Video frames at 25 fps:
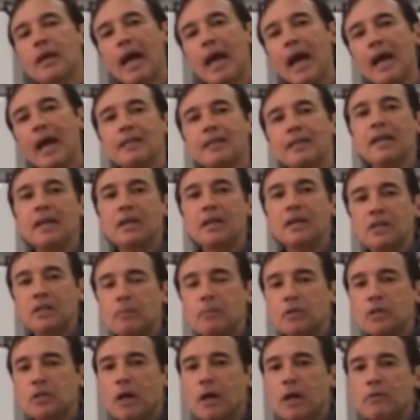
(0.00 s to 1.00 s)
acting as
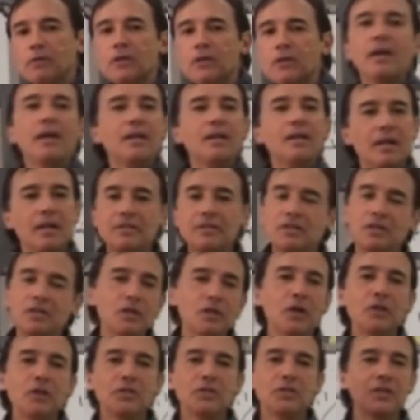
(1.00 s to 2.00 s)
themselves. It's
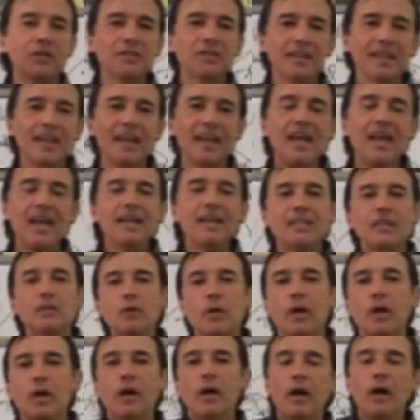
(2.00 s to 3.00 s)
narcissistic.
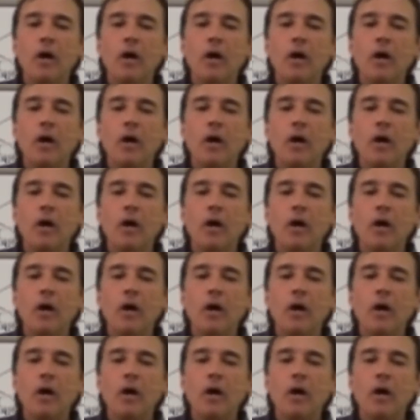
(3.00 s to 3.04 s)
So